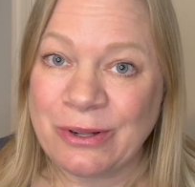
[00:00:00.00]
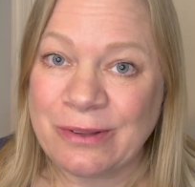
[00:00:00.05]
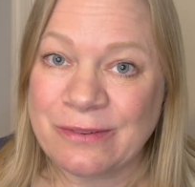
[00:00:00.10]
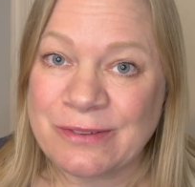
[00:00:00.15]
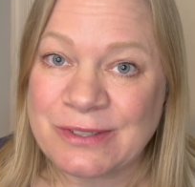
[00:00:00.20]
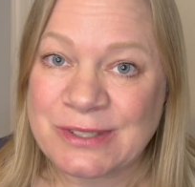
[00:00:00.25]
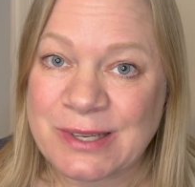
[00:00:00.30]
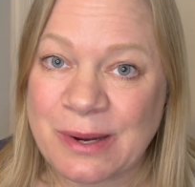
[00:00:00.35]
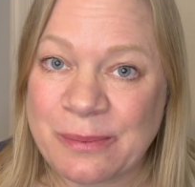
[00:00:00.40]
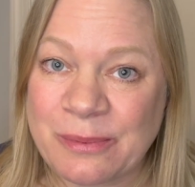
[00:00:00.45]

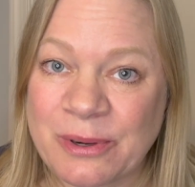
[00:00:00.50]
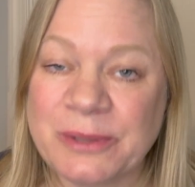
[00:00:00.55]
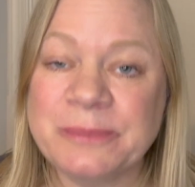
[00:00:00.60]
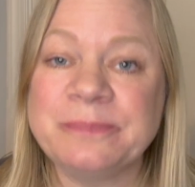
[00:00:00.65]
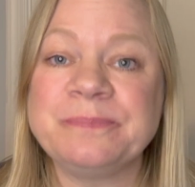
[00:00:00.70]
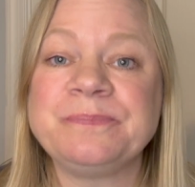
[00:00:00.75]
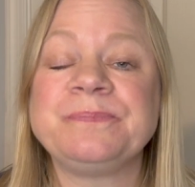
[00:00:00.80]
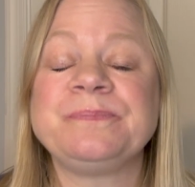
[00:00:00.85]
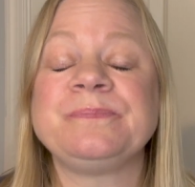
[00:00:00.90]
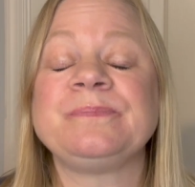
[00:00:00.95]
the summer.
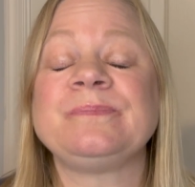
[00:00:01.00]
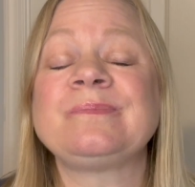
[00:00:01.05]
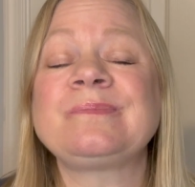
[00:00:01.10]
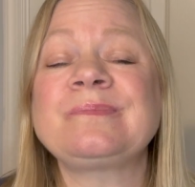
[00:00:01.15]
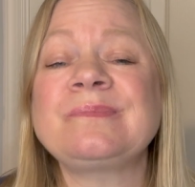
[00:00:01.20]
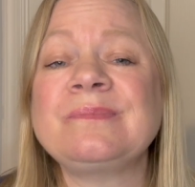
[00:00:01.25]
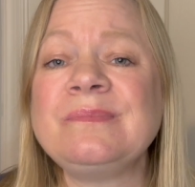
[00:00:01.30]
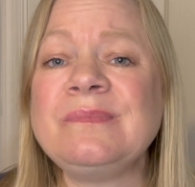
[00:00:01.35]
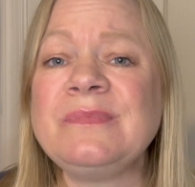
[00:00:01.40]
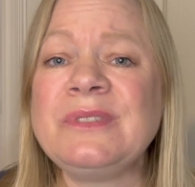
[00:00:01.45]

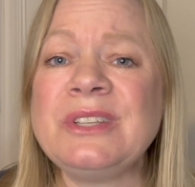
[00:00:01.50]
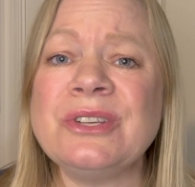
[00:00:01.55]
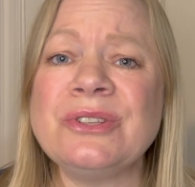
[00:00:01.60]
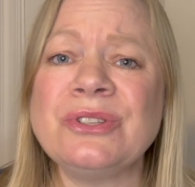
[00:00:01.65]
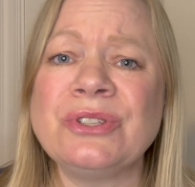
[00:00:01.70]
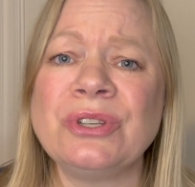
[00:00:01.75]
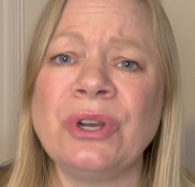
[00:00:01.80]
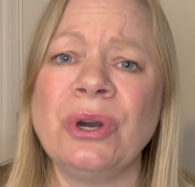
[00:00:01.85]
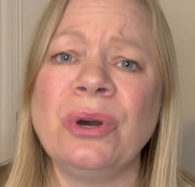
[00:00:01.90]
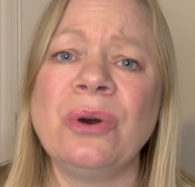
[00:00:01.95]

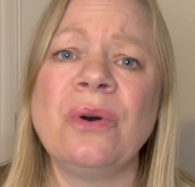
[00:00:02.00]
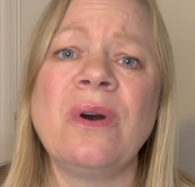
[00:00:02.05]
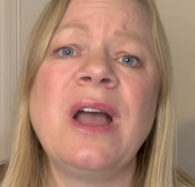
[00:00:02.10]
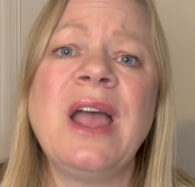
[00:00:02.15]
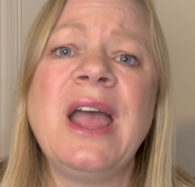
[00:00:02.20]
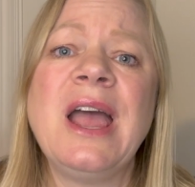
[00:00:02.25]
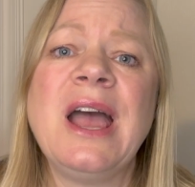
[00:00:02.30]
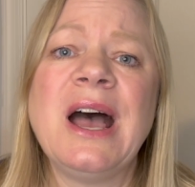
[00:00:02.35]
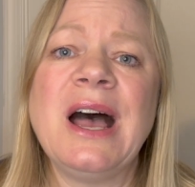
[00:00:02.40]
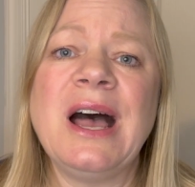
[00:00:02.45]
So
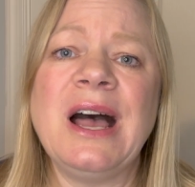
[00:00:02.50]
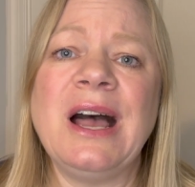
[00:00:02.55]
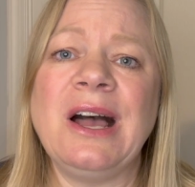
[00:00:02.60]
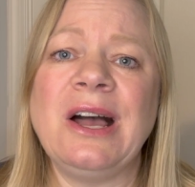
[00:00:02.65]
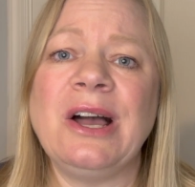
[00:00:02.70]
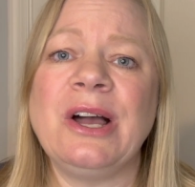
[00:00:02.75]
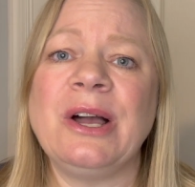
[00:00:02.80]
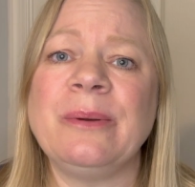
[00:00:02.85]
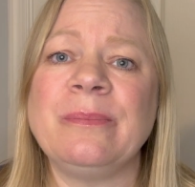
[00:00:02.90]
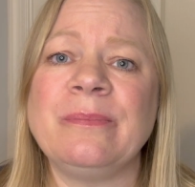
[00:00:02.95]

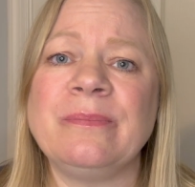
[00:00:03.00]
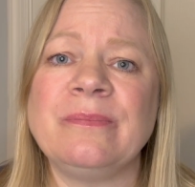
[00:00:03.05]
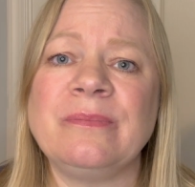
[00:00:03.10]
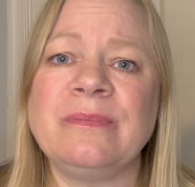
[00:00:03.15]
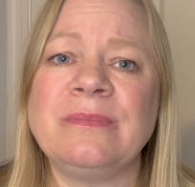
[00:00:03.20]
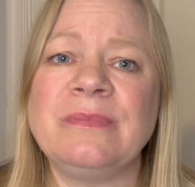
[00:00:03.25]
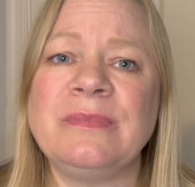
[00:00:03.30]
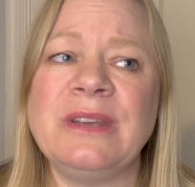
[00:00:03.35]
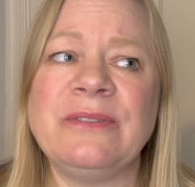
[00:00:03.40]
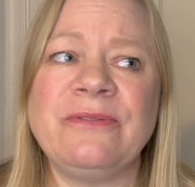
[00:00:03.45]

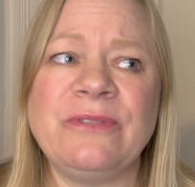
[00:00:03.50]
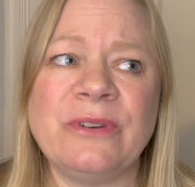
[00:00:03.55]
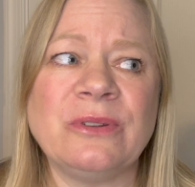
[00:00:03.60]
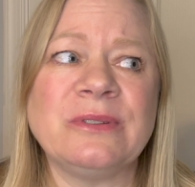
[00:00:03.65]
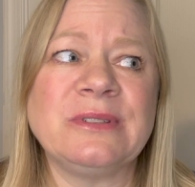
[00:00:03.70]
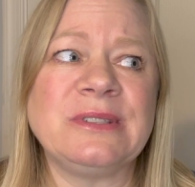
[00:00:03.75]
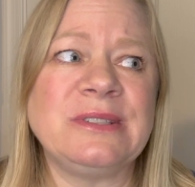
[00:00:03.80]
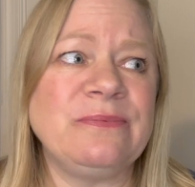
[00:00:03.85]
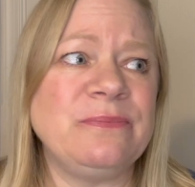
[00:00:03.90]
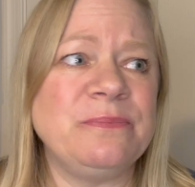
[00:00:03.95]
it
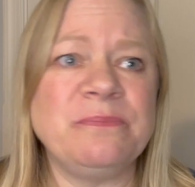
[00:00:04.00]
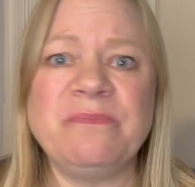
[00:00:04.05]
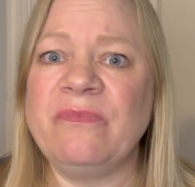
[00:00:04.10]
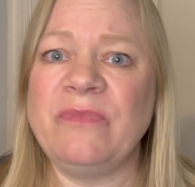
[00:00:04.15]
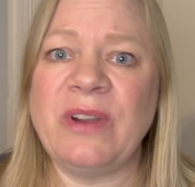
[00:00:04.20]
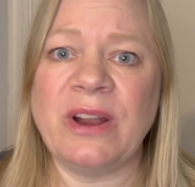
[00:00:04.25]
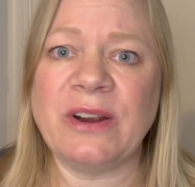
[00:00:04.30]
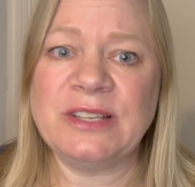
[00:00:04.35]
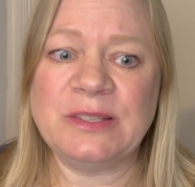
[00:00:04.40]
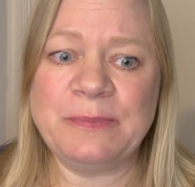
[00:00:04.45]
felt
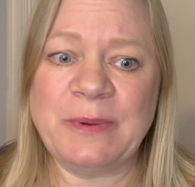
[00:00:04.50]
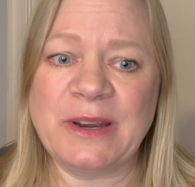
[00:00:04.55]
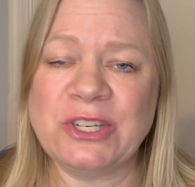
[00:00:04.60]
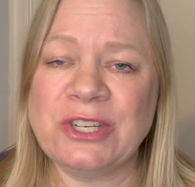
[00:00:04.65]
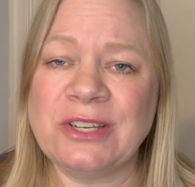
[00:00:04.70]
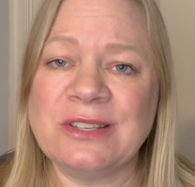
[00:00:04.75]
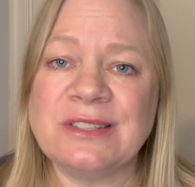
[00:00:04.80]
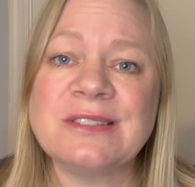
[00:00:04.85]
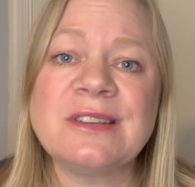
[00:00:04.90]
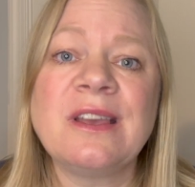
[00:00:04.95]
very
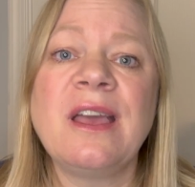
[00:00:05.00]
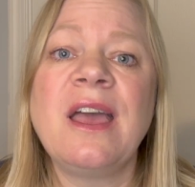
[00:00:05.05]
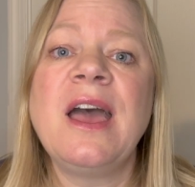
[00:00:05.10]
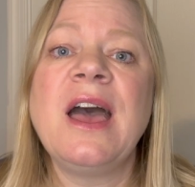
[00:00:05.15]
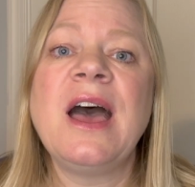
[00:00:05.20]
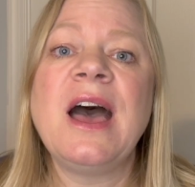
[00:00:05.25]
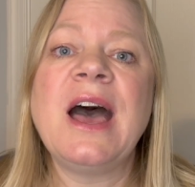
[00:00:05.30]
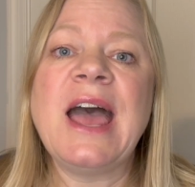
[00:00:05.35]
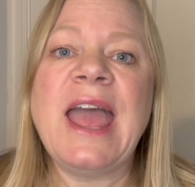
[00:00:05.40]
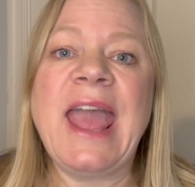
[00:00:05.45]
spacious.
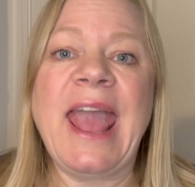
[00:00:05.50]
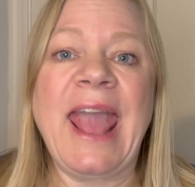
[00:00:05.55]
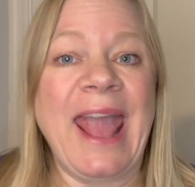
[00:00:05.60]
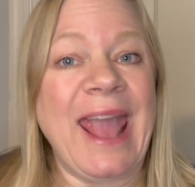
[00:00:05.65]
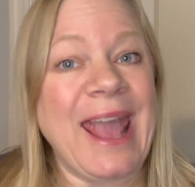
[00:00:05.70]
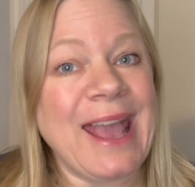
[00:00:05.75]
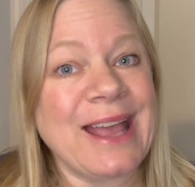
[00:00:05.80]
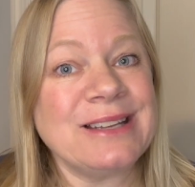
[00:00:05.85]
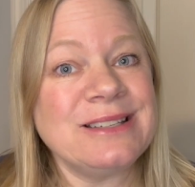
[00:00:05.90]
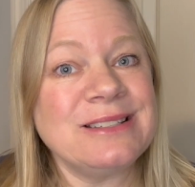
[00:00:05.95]

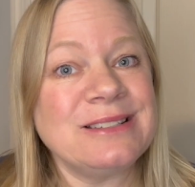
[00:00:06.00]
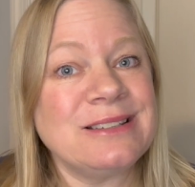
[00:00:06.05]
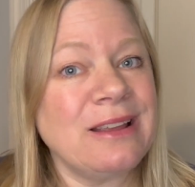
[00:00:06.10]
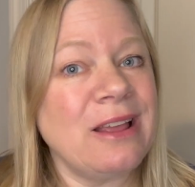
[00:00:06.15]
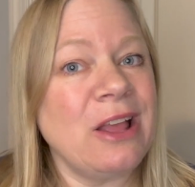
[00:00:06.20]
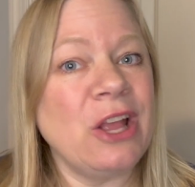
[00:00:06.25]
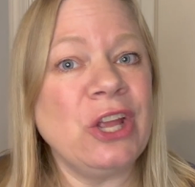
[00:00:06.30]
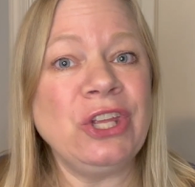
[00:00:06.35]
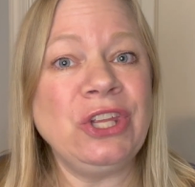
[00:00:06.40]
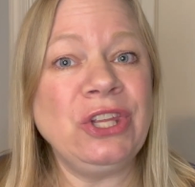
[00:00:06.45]
And
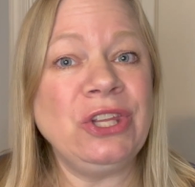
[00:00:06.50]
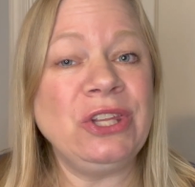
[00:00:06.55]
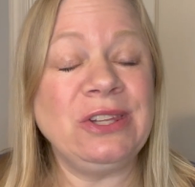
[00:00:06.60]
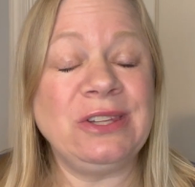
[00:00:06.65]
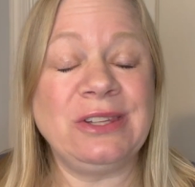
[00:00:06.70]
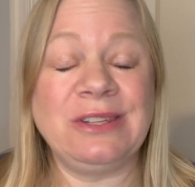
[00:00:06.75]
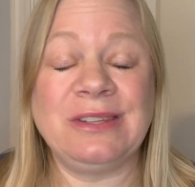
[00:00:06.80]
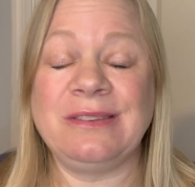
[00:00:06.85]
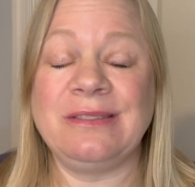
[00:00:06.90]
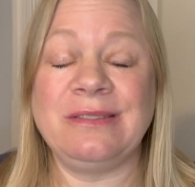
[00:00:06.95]

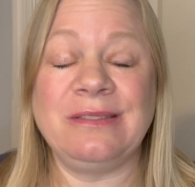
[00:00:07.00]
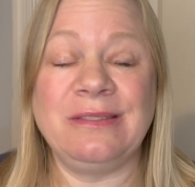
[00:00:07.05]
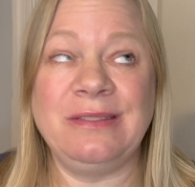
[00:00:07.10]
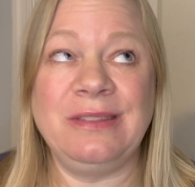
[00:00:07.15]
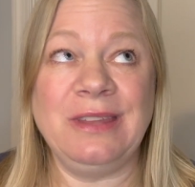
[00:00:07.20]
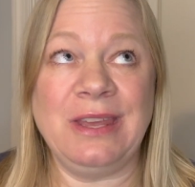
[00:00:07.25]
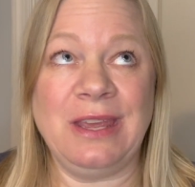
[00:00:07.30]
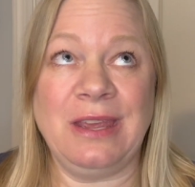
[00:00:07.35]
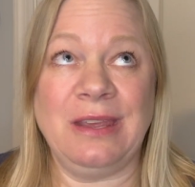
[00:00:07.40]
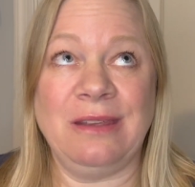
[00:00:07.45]

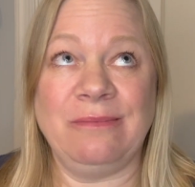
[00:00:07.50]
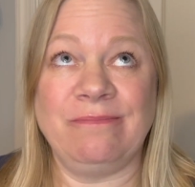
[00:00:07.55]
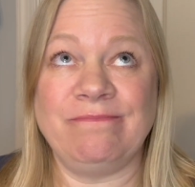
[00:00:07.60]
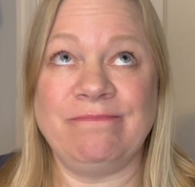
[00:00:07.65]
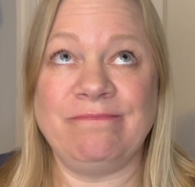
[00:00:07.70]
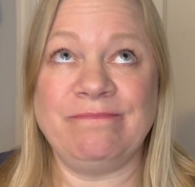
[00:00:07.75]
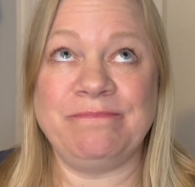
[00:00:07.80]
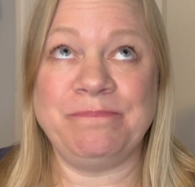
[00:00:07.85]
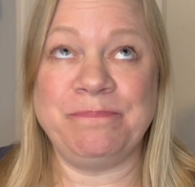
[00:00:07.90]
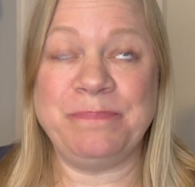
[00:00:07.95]
the
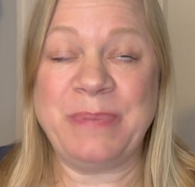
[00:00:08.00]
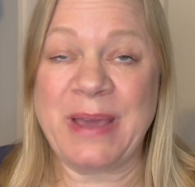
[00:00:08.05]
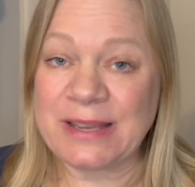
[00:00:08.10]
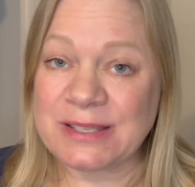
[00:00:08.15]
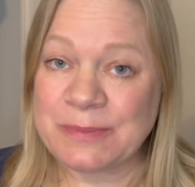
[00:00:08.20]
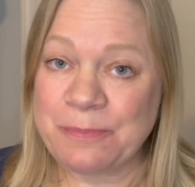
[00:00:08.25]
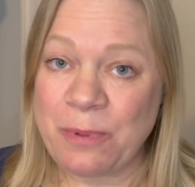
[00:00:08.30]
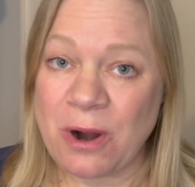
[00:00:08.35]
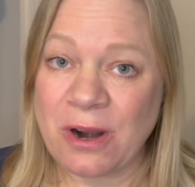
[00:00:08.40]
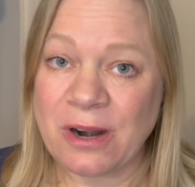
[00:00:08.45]

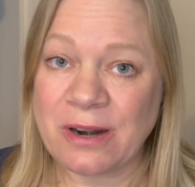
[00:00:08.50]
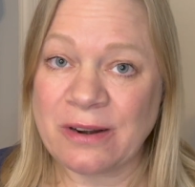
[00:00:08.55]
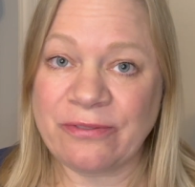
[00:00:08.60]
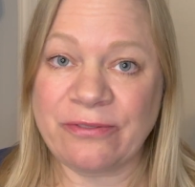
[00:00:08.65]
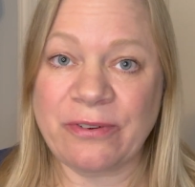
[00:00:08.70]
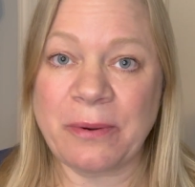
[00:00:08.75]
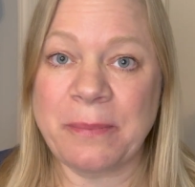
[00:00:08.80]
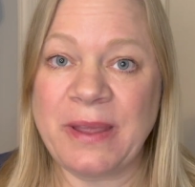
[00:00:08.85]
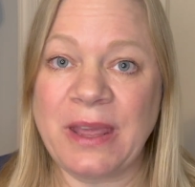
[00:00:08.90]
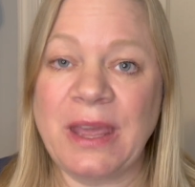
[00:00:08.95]
best part
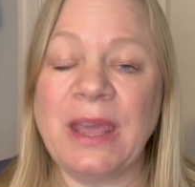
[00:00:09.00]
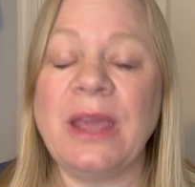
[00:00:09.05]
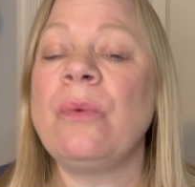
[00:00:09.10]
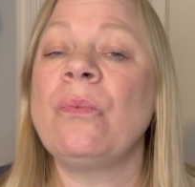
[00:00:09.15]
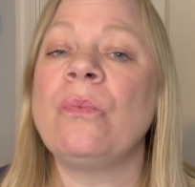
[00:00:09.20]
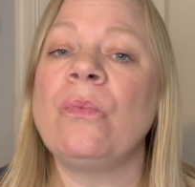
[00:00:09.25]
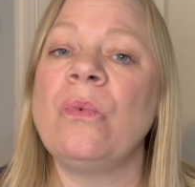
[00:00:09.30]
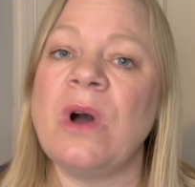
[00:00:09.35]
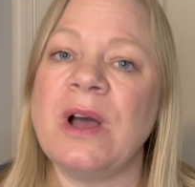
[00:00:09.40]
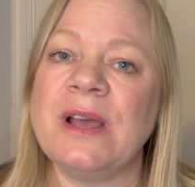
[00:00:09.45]
for me
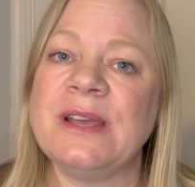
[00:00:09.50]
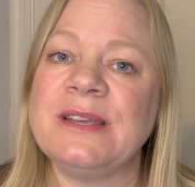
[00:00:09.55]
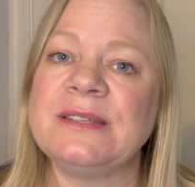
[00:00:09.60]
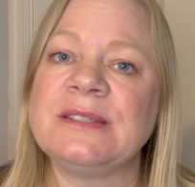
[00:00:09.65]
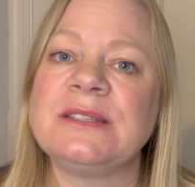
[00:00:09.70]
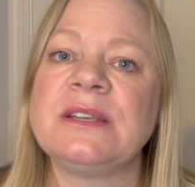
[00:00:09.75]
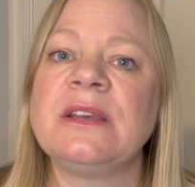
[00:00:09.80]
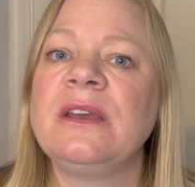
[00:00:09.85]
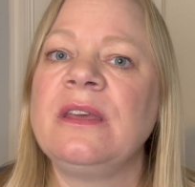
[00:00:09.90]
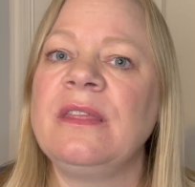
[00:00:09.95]

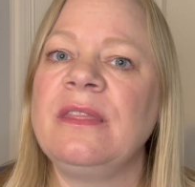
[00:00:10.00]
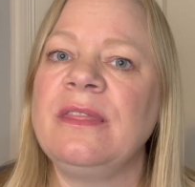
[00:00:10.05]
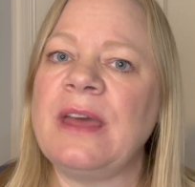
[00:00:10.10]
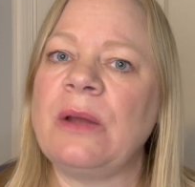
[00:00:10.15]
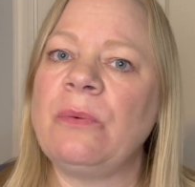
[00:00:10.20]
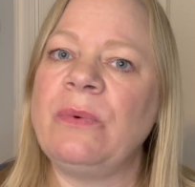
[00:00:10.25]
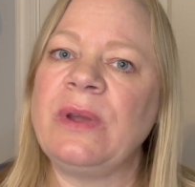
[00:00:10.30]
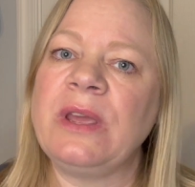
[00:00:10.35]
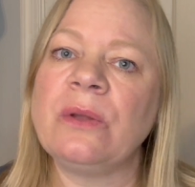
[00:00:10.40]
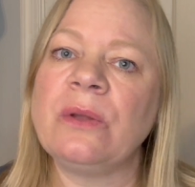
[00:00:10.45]
was that we could